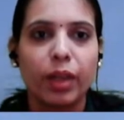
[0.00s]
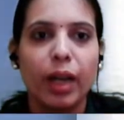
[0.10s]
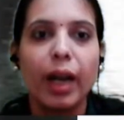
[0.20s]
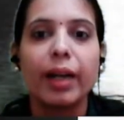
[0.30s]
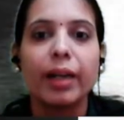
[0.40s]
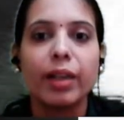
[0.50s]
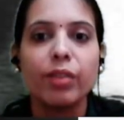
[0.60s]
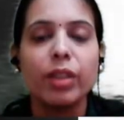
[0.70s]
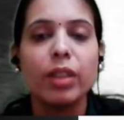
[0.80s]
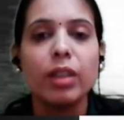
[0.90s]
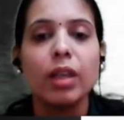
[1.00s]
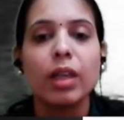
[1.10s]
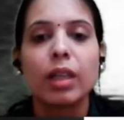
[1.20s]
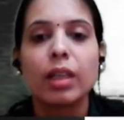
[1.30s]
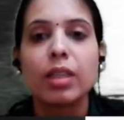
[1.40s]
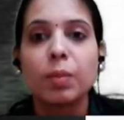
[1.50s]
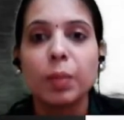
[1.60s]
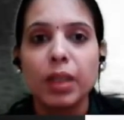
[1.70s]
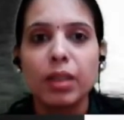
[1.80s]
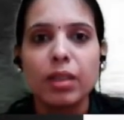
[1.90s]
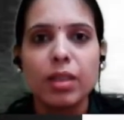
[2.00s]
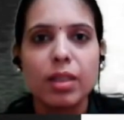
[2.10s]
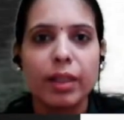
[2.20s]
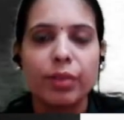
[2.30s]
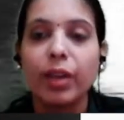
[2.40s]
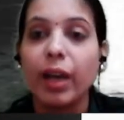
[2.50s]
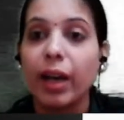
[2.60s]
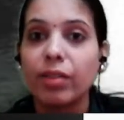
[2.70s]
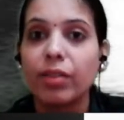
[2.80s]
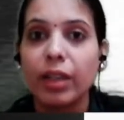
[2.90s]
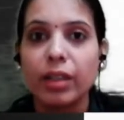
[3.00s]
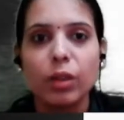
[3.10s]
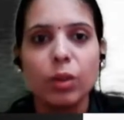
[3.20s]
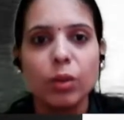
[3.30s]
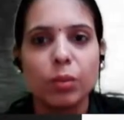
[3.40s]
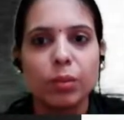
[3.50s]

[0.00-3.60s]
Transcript: And even the speakers that we have at our home.